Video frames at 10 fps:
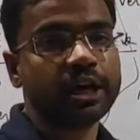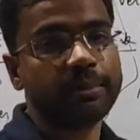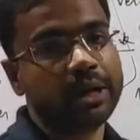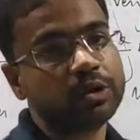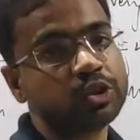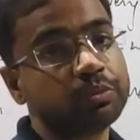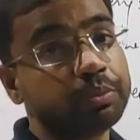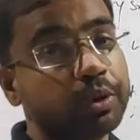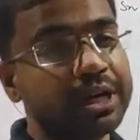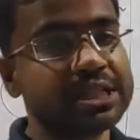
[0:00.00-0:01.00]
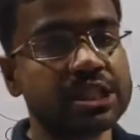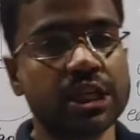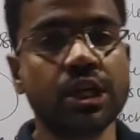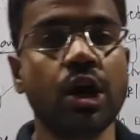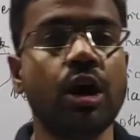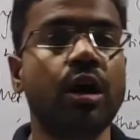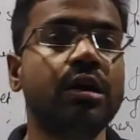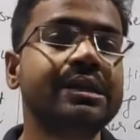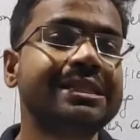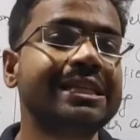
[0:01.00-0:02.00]
about production
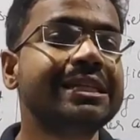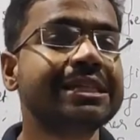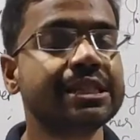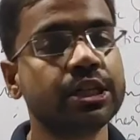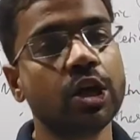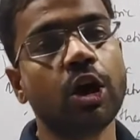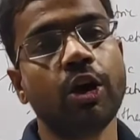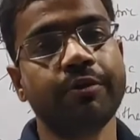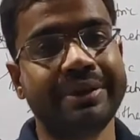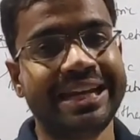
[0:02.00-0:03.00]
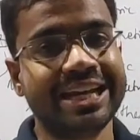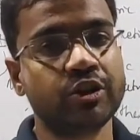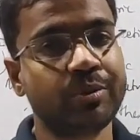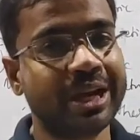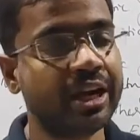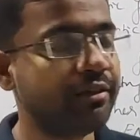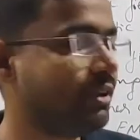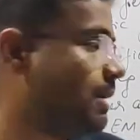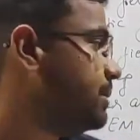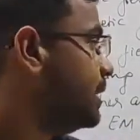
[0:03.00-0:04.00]
or generation of electromagnetic
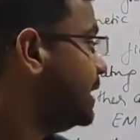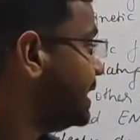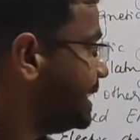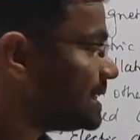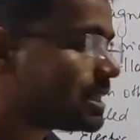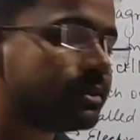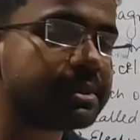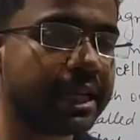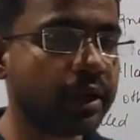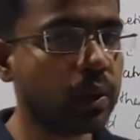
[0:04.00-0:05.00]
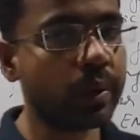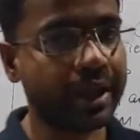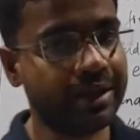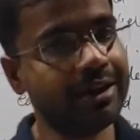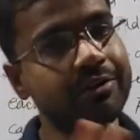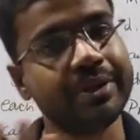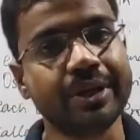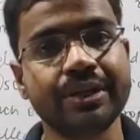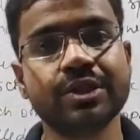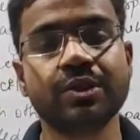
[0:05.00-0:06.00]
wave. Next comes like, okay, now we
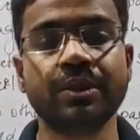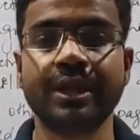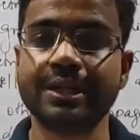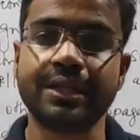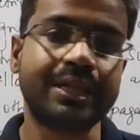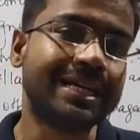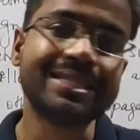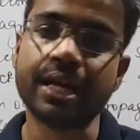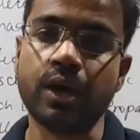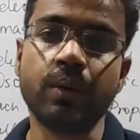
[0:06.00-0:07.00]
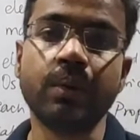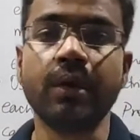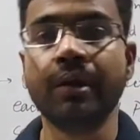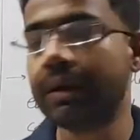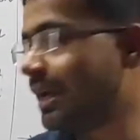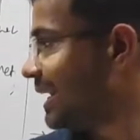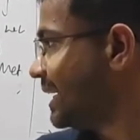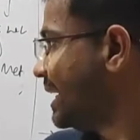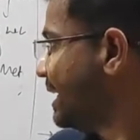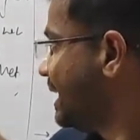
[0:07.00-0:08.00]
understood that is how
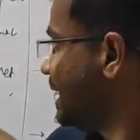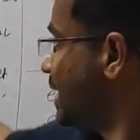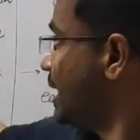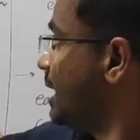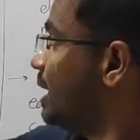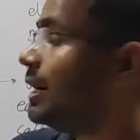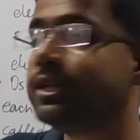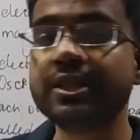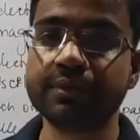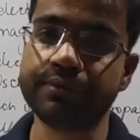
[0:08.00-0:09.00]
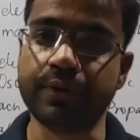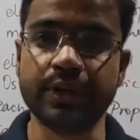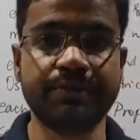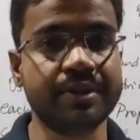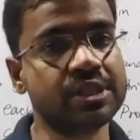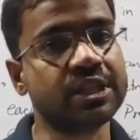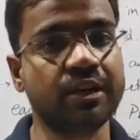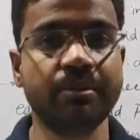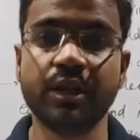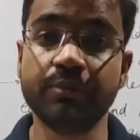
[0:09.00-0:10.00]
Hertz for the first
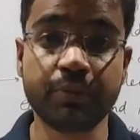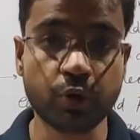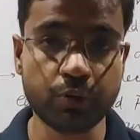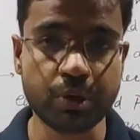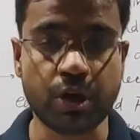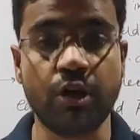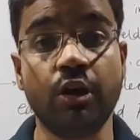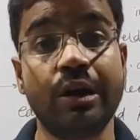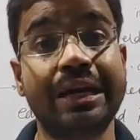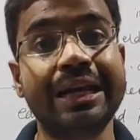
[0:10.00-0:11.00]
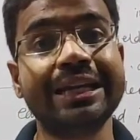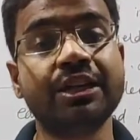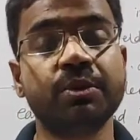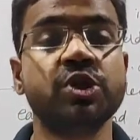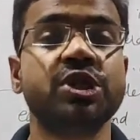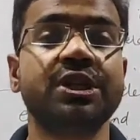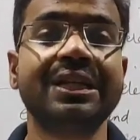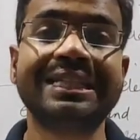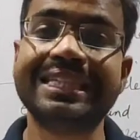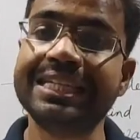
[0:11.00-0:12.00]
time he proved or like
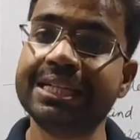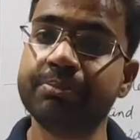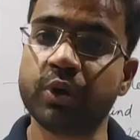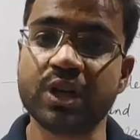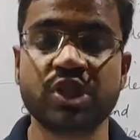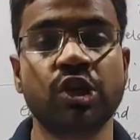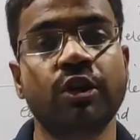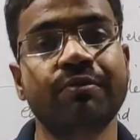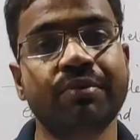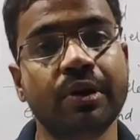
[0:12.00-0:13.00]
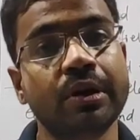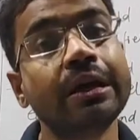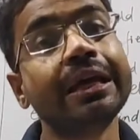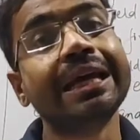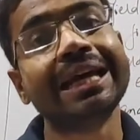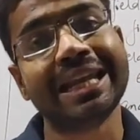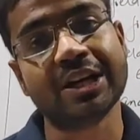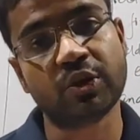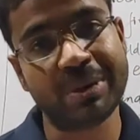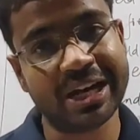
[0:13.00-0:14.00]
demonstrated the production of
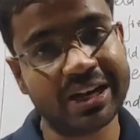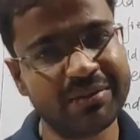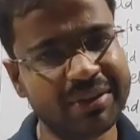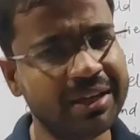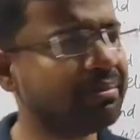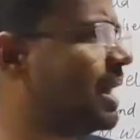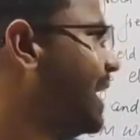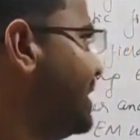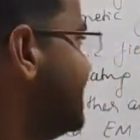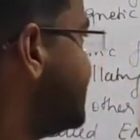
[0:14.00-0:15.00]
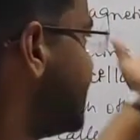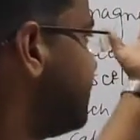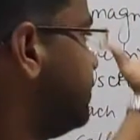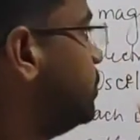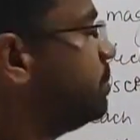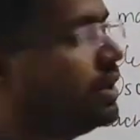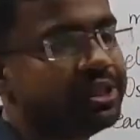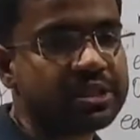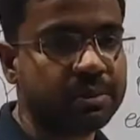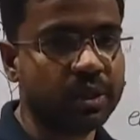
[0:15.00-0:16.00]
electromagnetic wave, and these are few
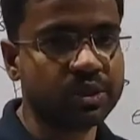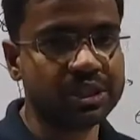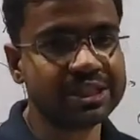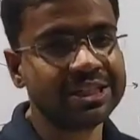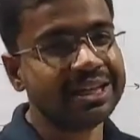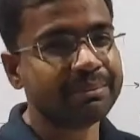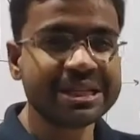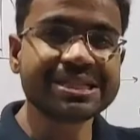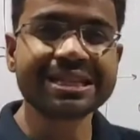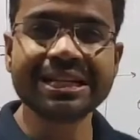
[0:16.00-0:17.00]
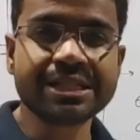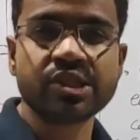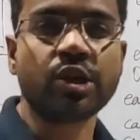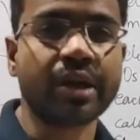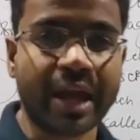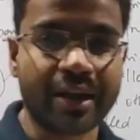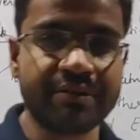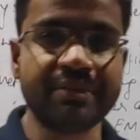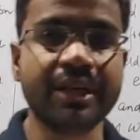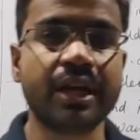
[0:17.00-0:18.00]
points about it, but still it's not
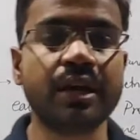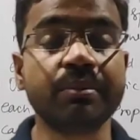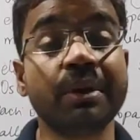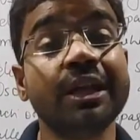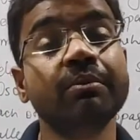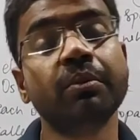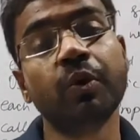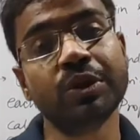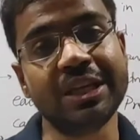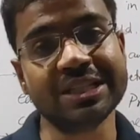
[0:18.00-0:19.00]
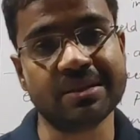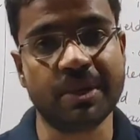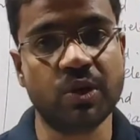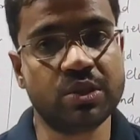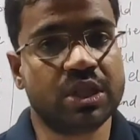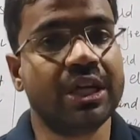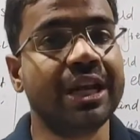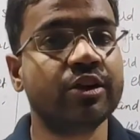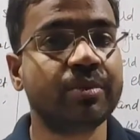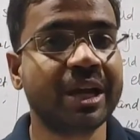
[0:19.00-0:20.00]
enough. There are many more things about
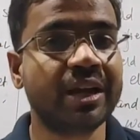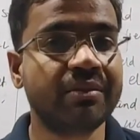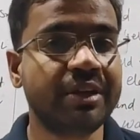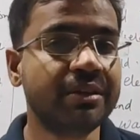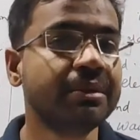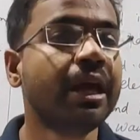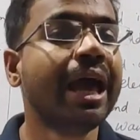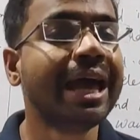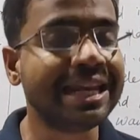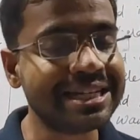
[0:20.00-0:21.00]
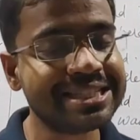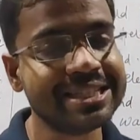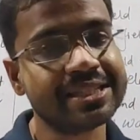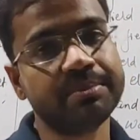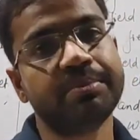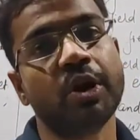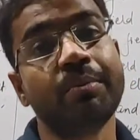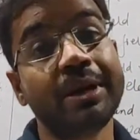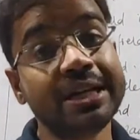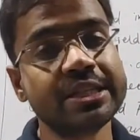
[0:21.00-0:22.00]
electromagnetic wave, and let's see some
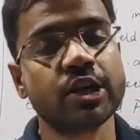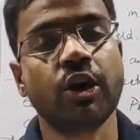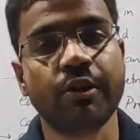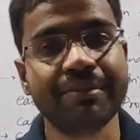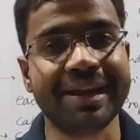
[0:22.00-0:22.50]
properties of